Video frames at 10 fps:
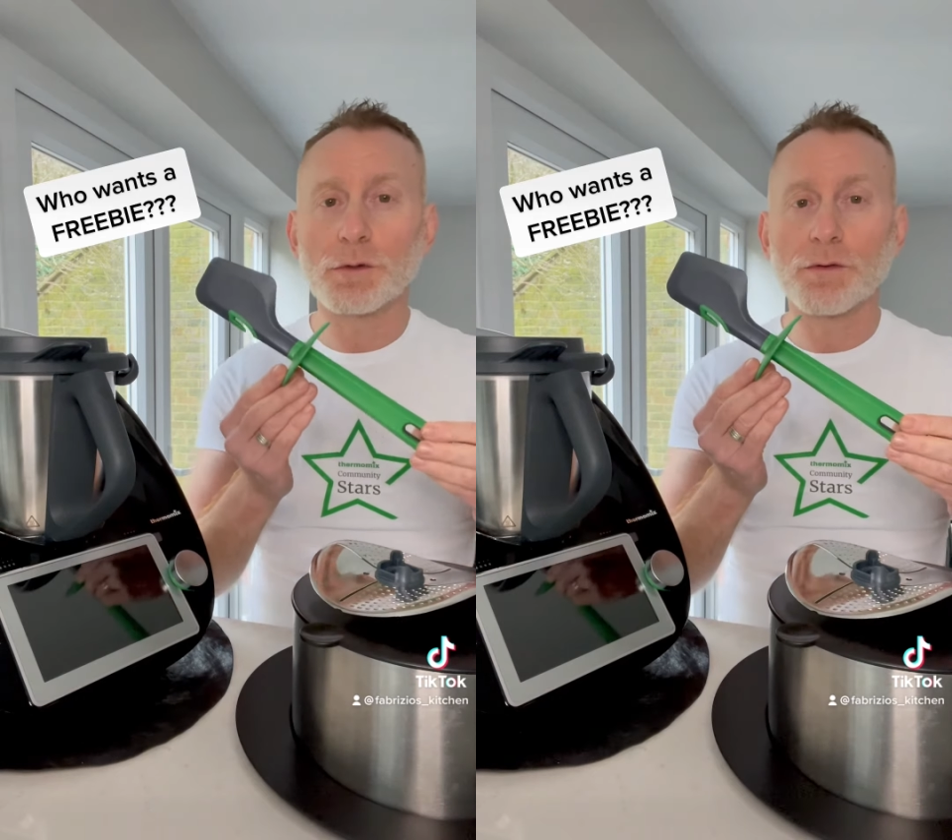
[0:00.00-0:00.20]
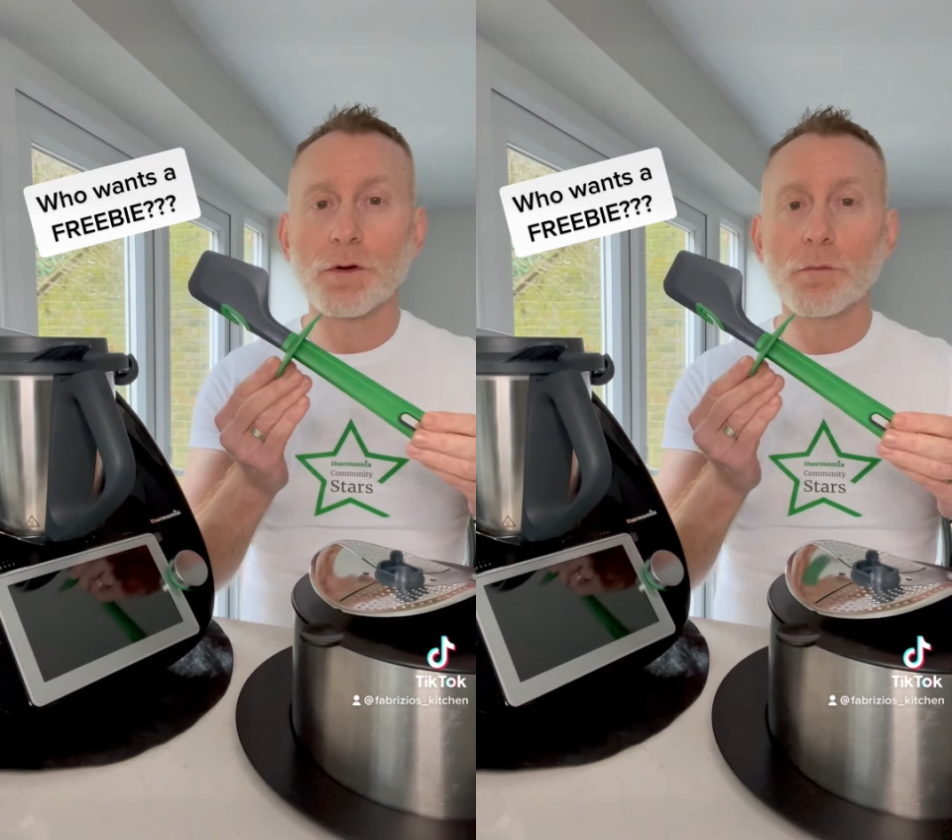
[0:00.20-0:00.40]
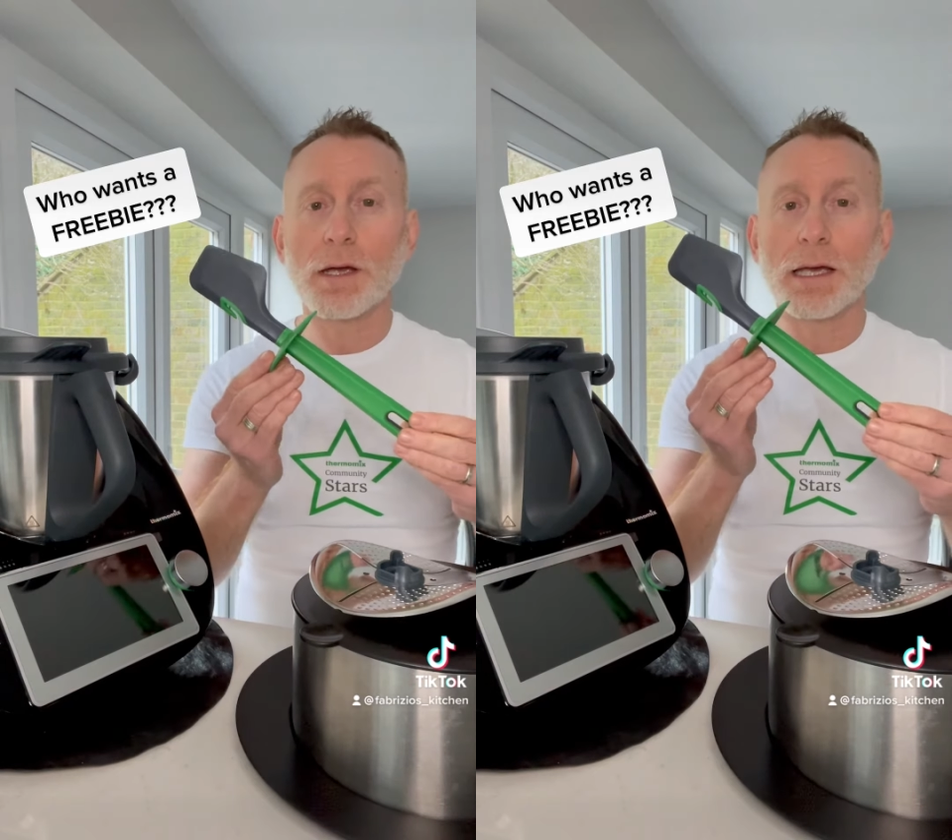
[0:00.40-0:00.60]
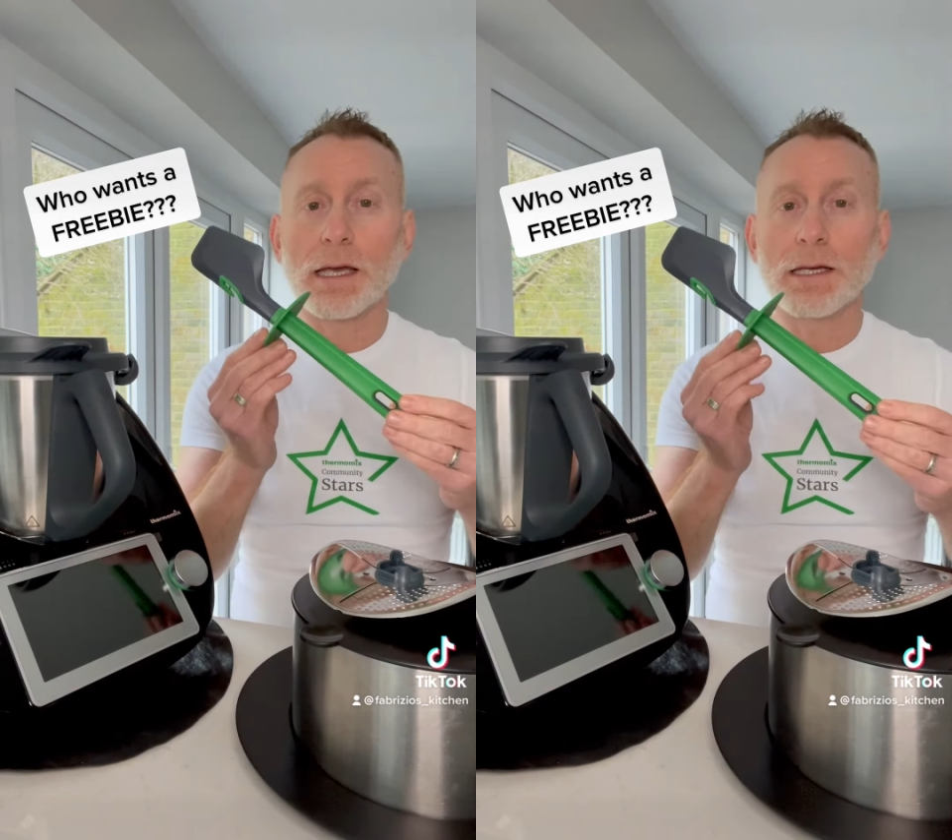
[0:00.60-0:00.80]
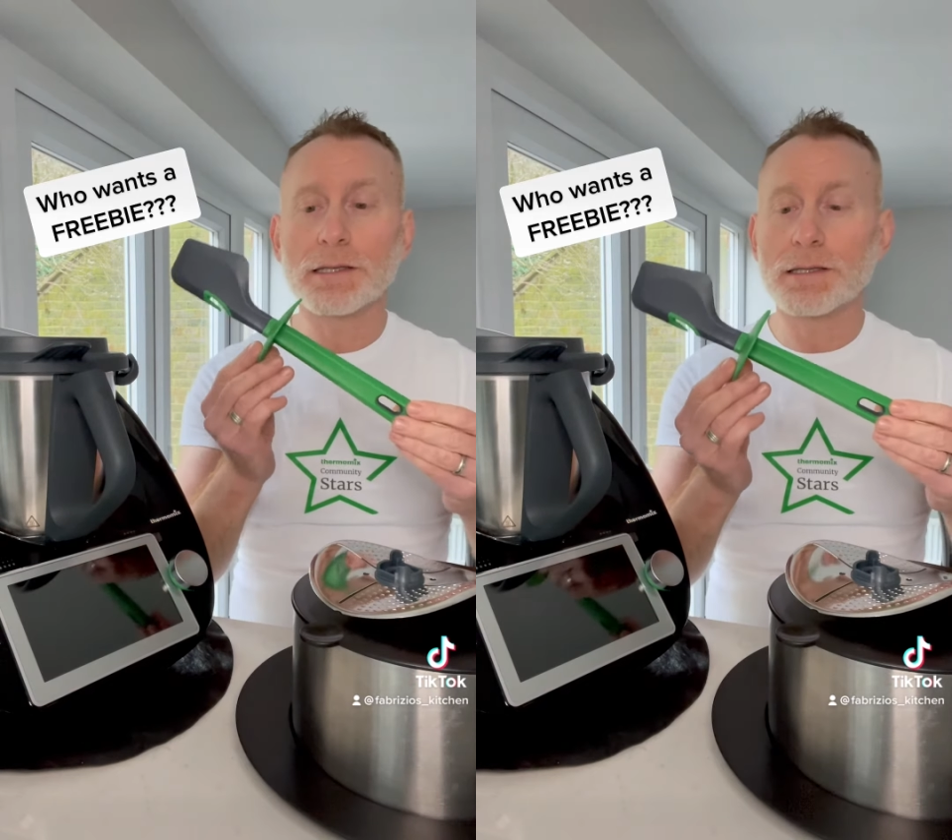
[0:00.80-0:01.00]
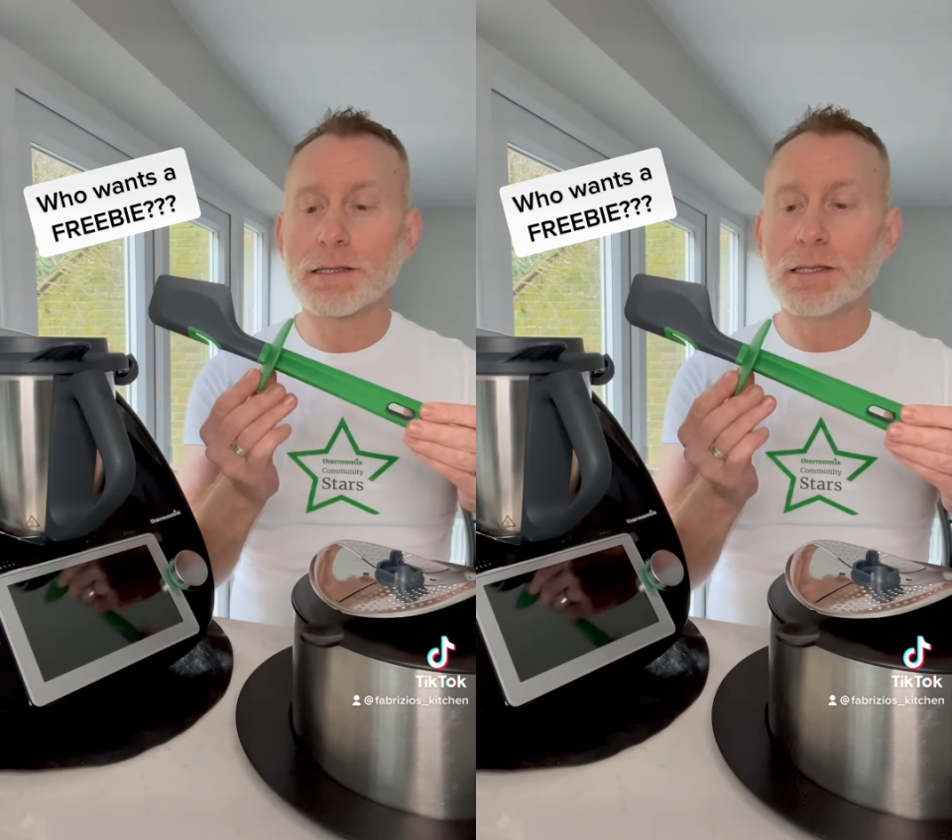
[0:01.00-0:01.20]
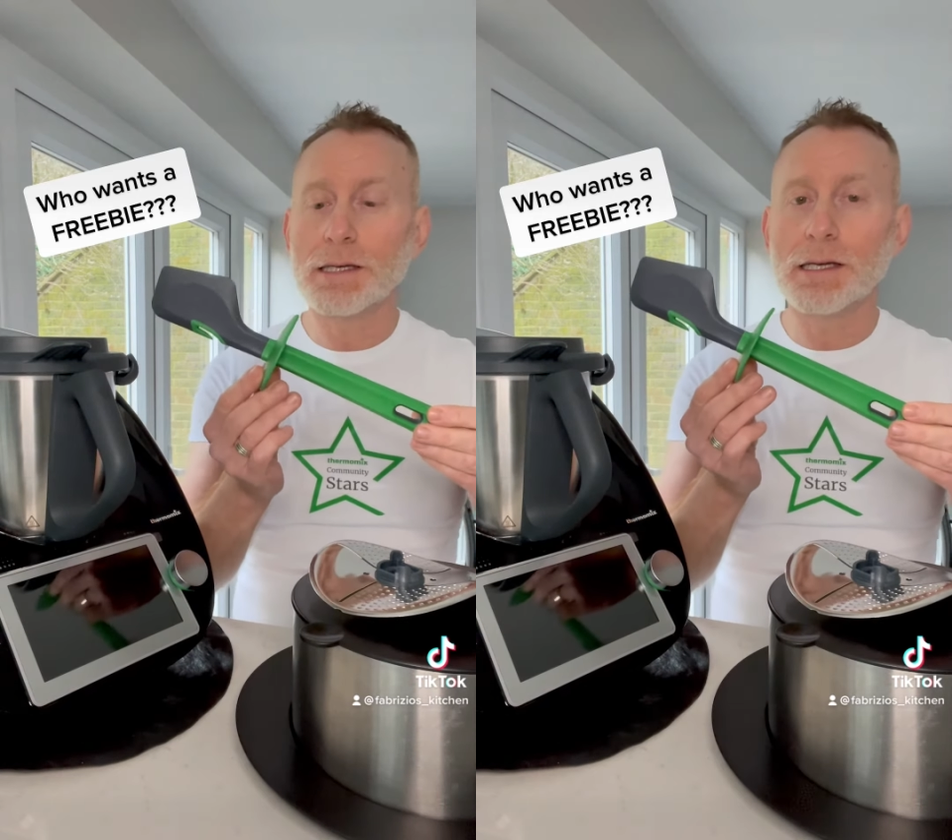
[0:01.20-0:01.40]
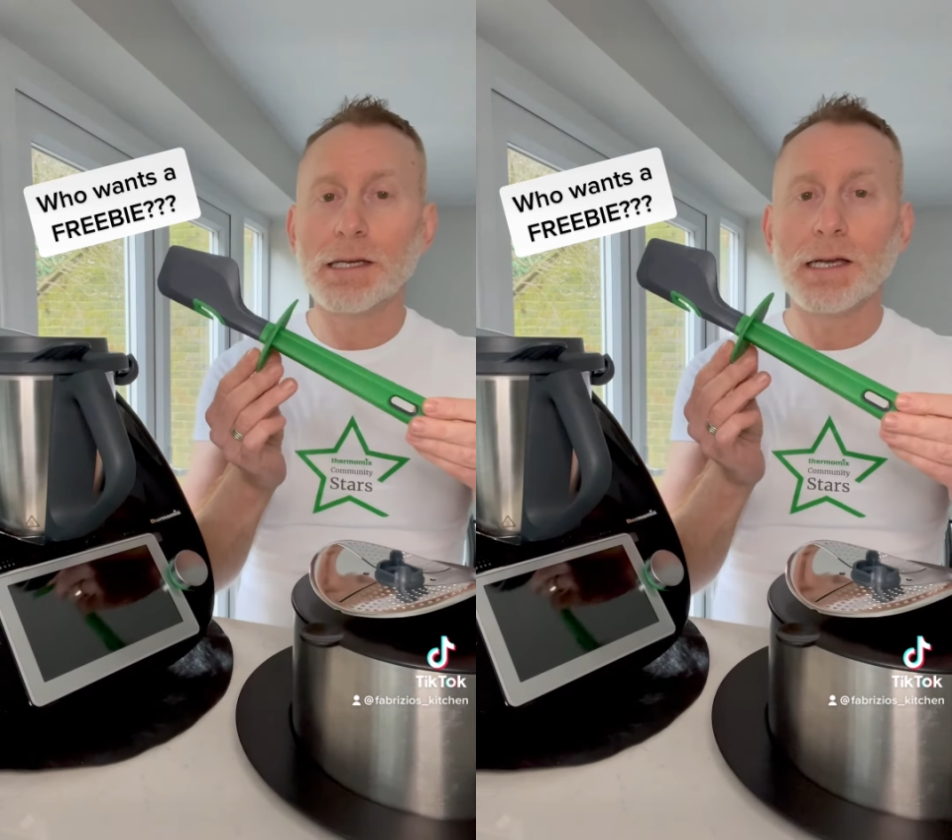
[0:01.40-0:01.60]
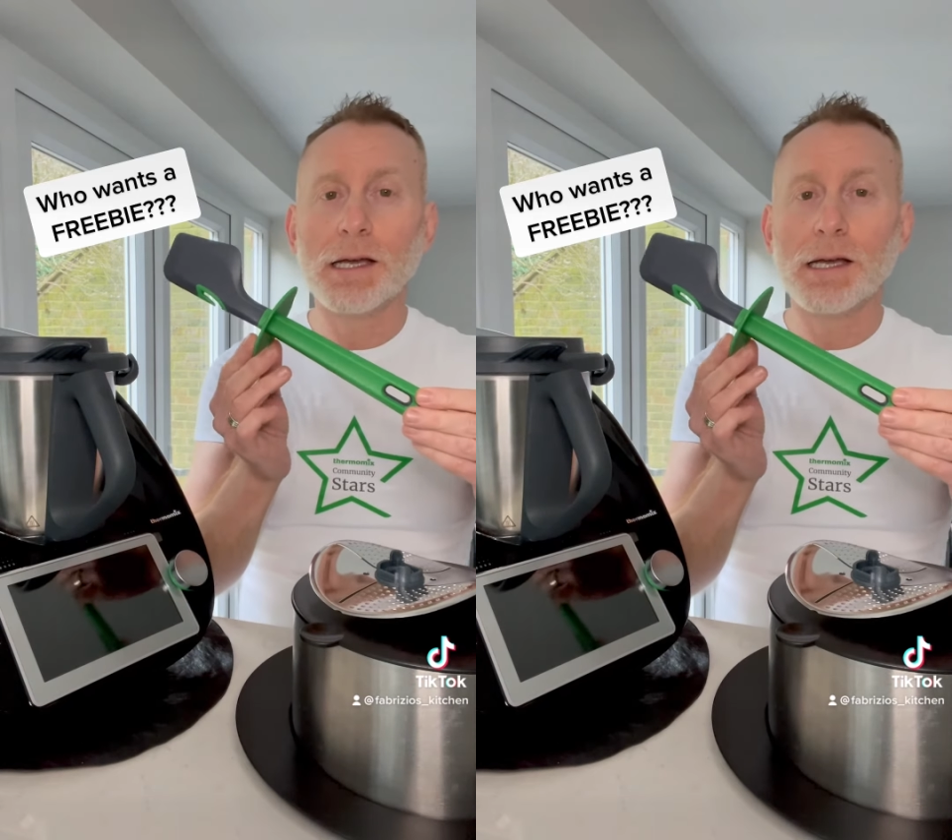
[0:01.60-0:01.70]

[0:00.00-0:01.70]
from is the